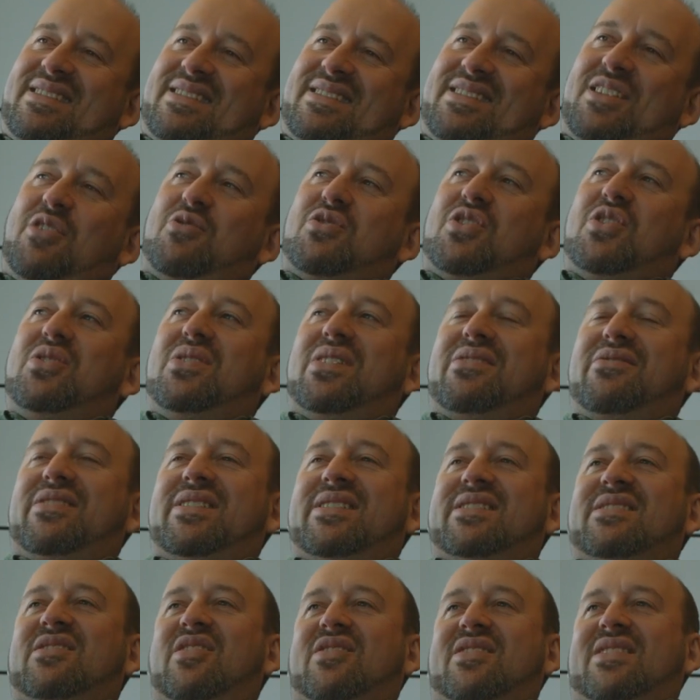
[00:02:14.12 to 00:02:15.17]
So 2
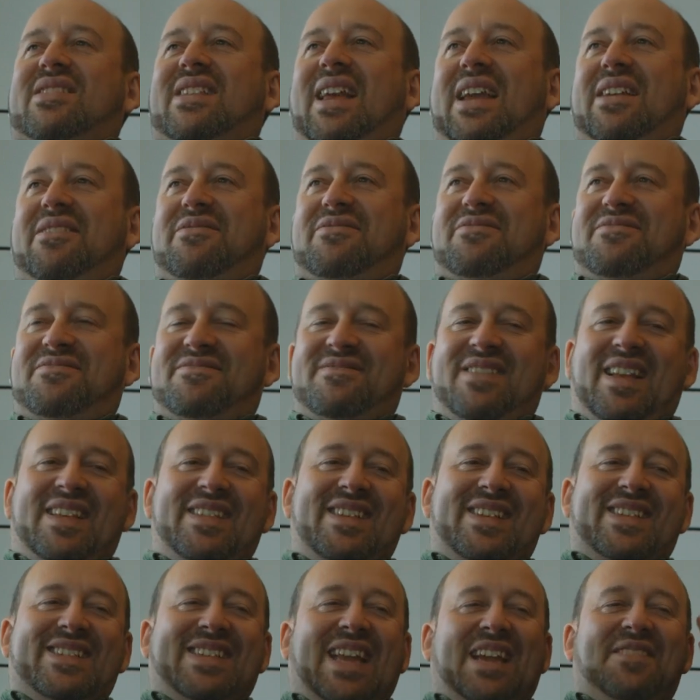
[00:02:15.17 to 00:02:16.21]
degrees is not safe. Like
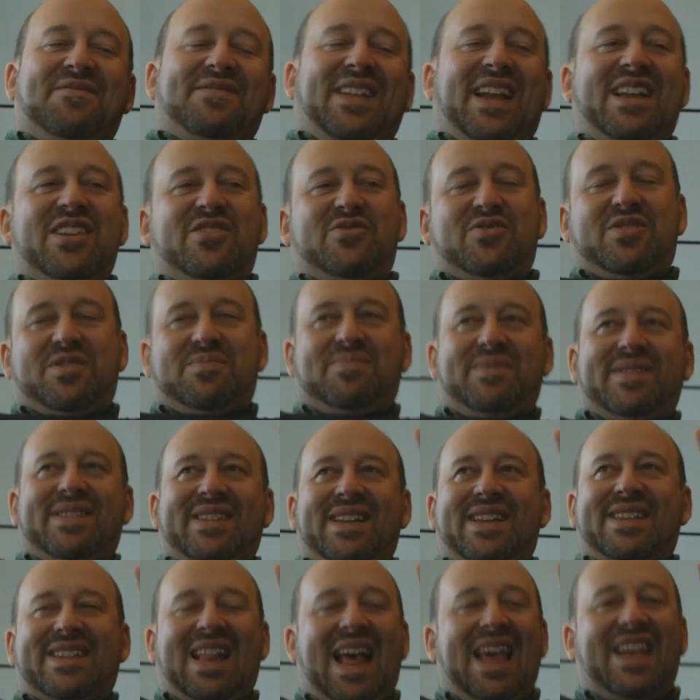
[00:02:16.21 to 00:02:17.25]
this safe, dangerous
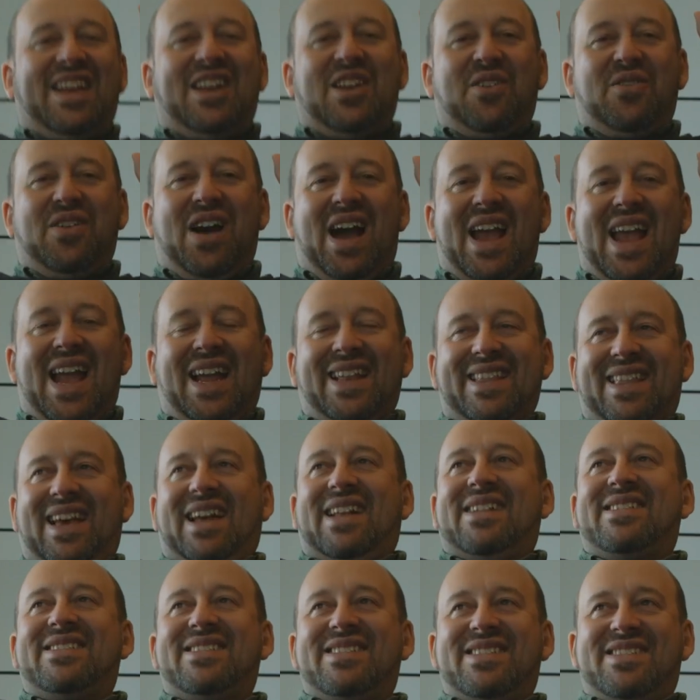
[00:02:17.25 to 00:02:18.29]
business. That I hate
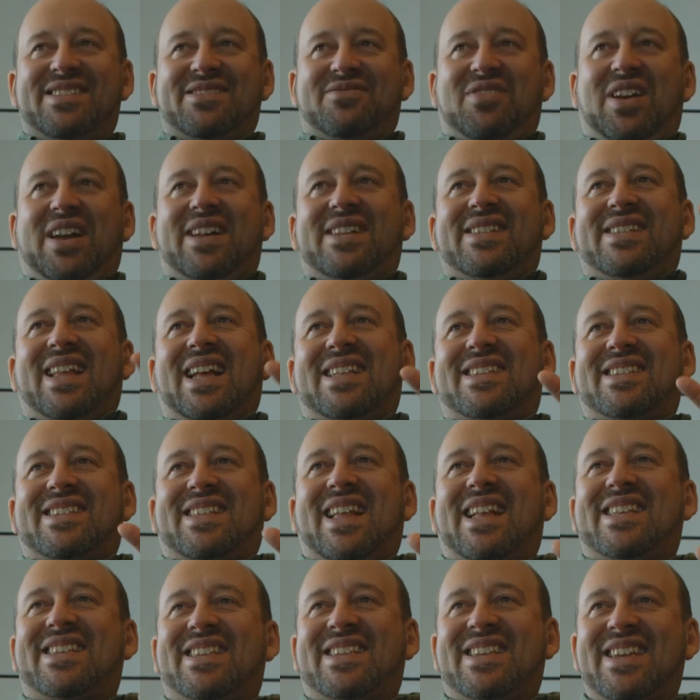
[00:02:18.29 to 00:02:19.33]
that. Right? That's
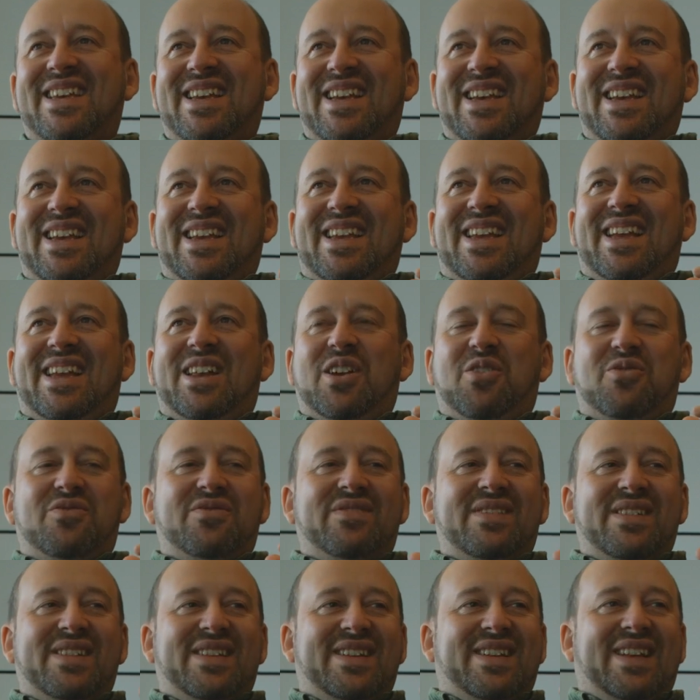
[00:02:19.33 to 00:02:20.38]

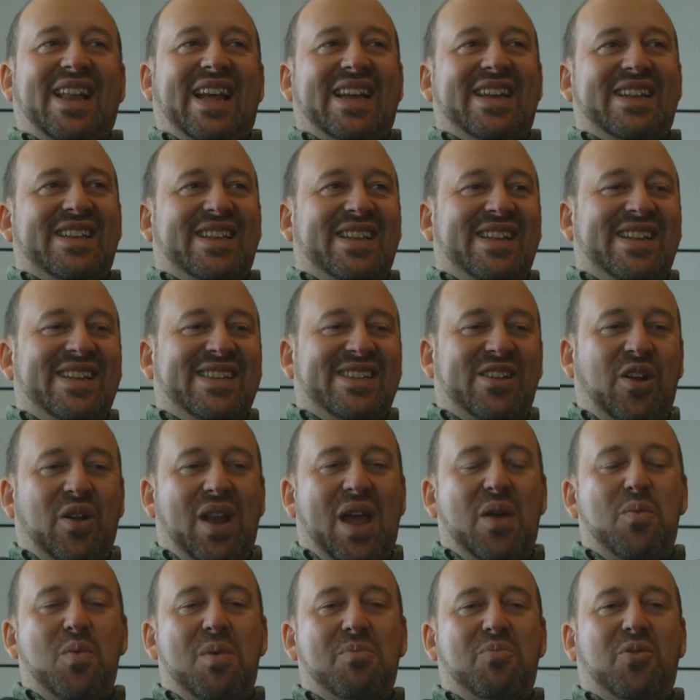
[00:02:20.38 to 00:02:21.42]
it's not
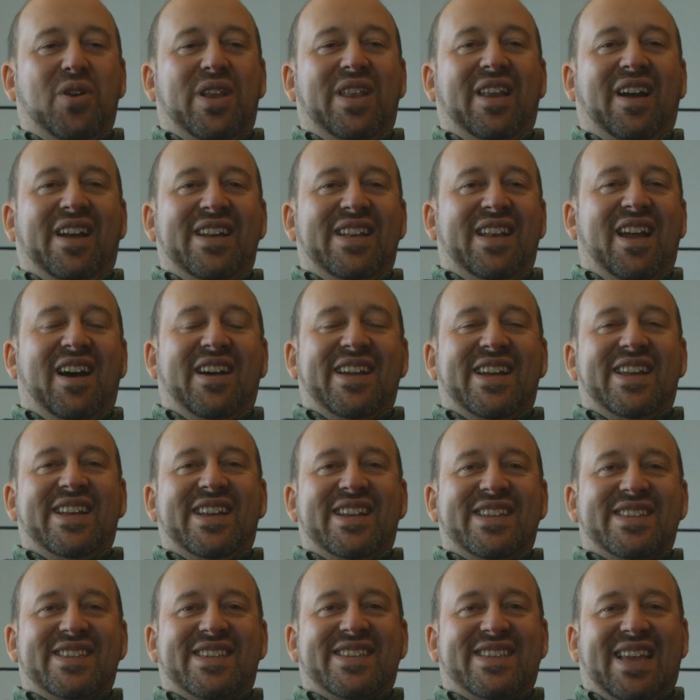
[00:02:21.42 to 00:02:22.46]
like 1.99
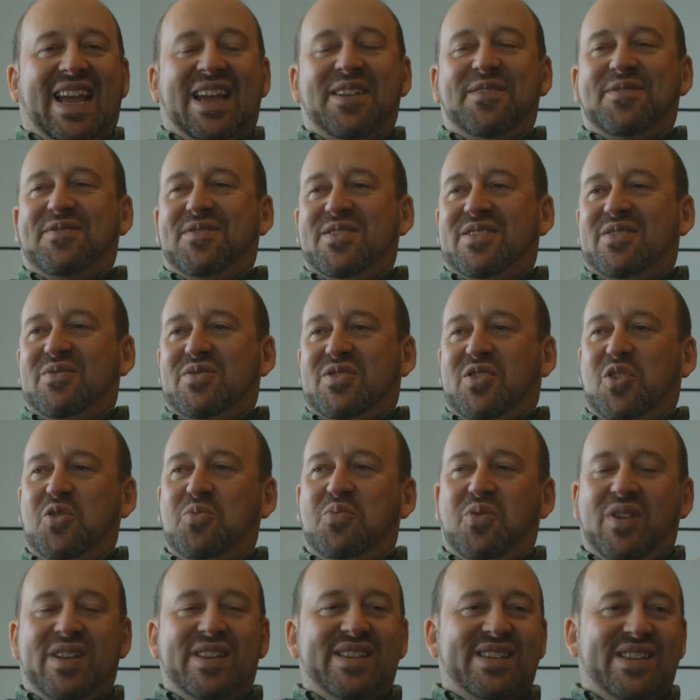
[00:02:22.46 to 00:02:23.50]
is safe and
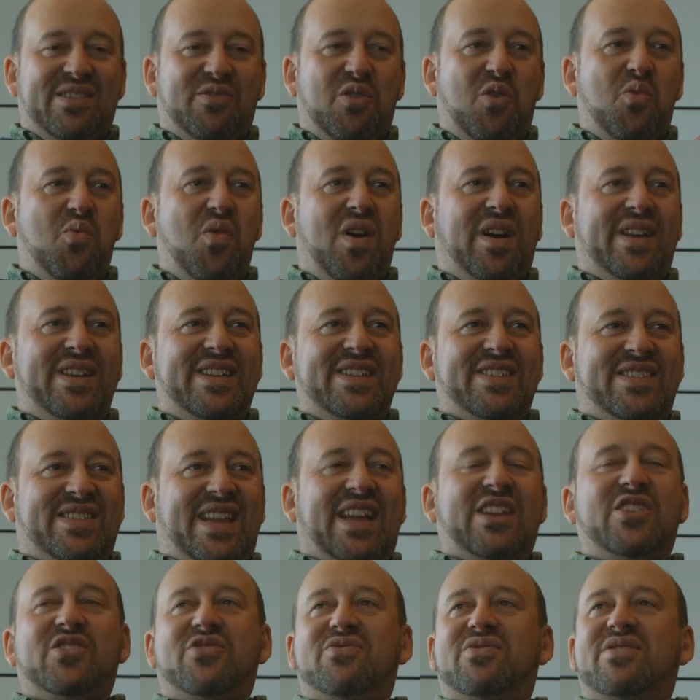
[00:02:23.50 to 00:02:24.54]
2.01 is
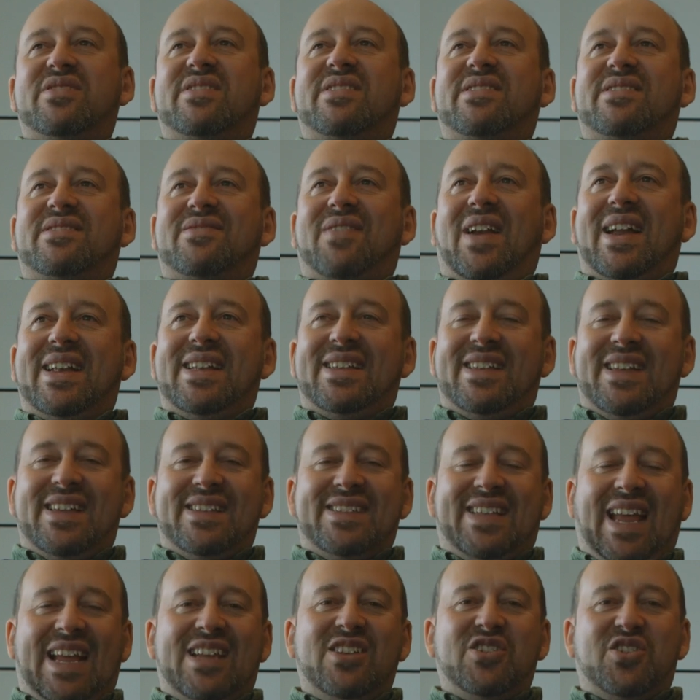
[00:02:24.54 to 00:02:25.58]
dangerous.
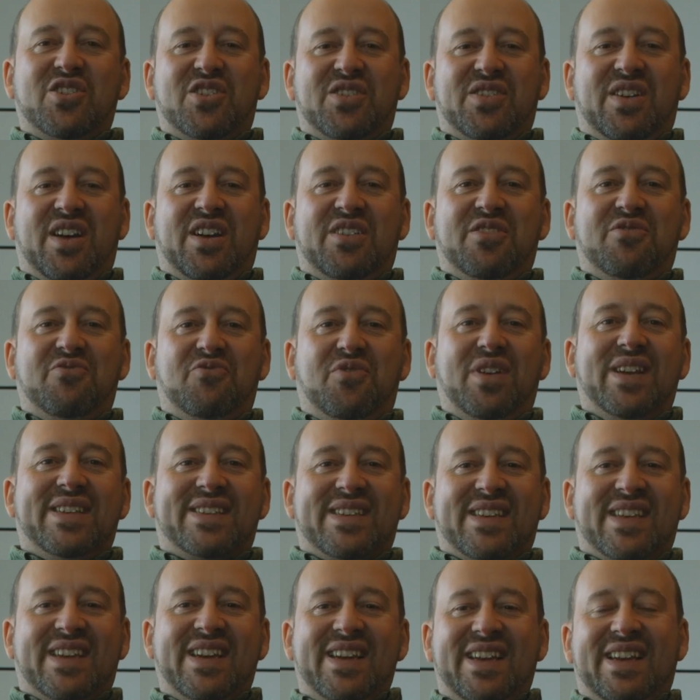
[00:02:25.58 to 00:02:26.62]
Right? Danger and
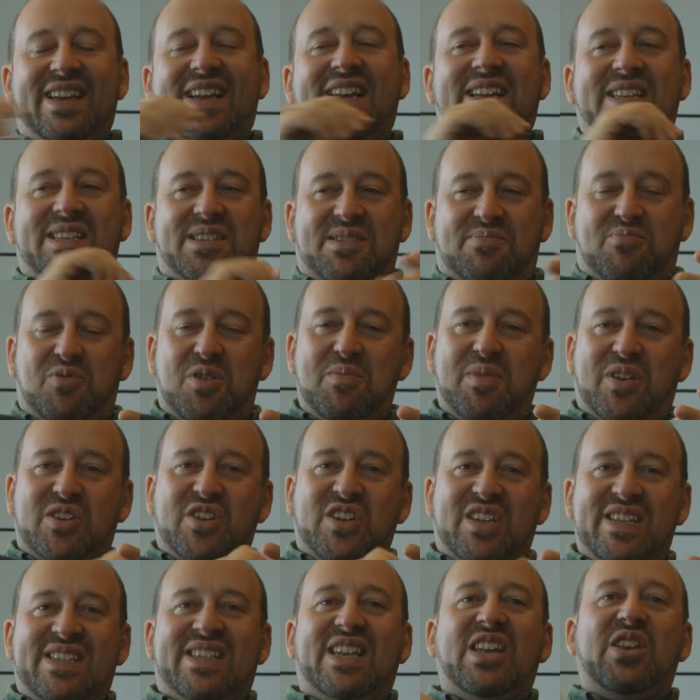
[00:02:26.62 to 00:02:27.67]
risk is pretty much
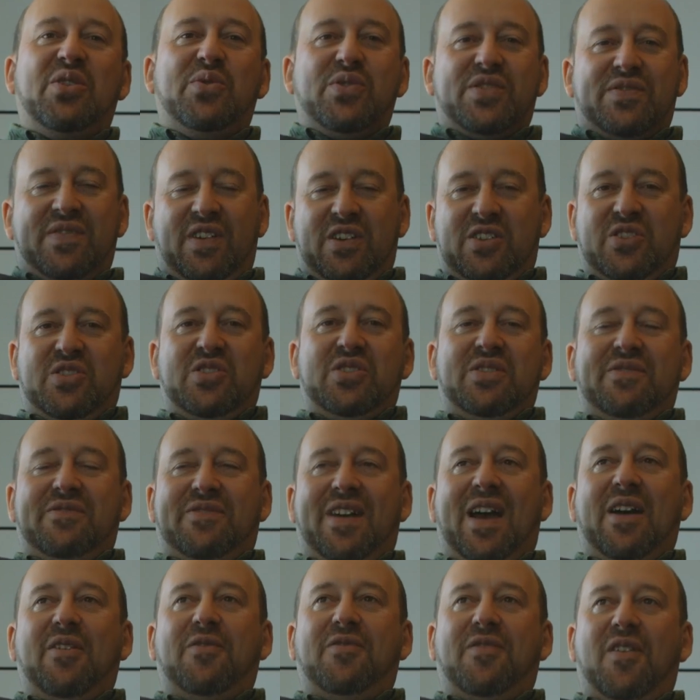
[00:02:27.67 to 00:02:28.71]
a continuous function of
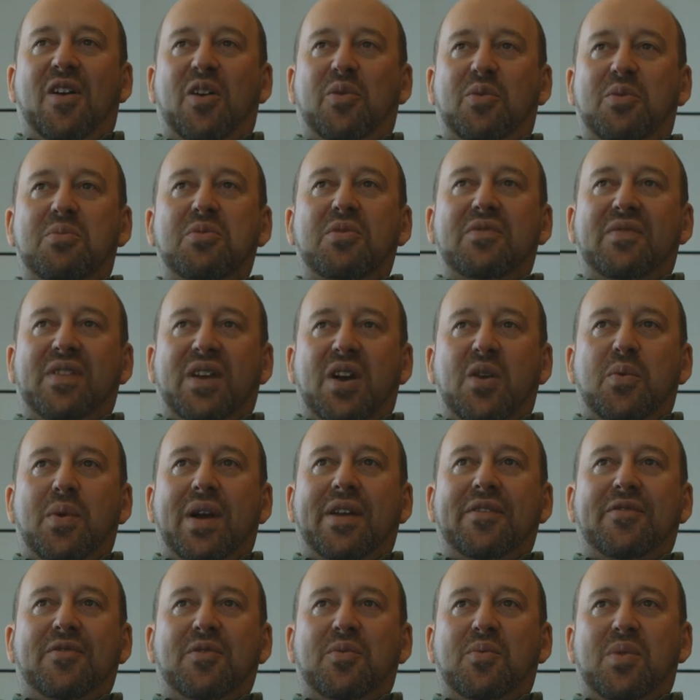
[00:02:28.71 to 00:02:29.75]
how far we're moving
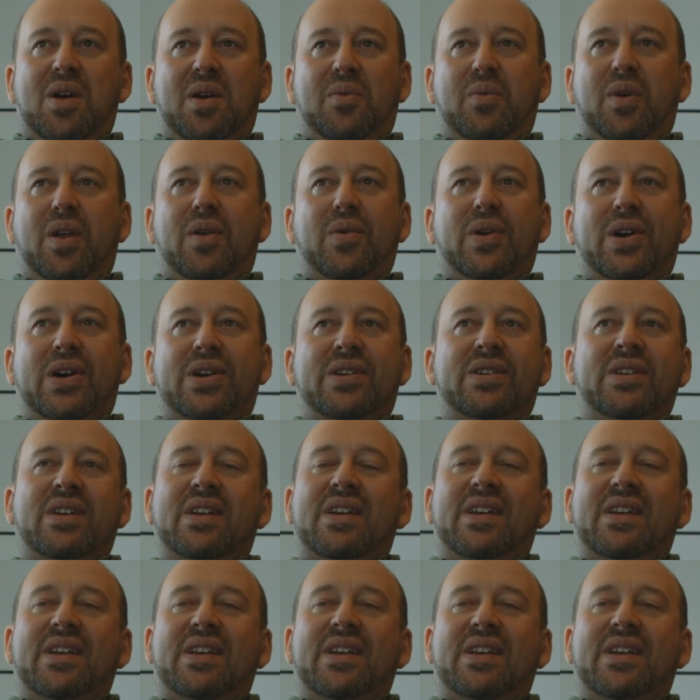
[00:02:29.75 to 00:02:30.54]
away from where we were.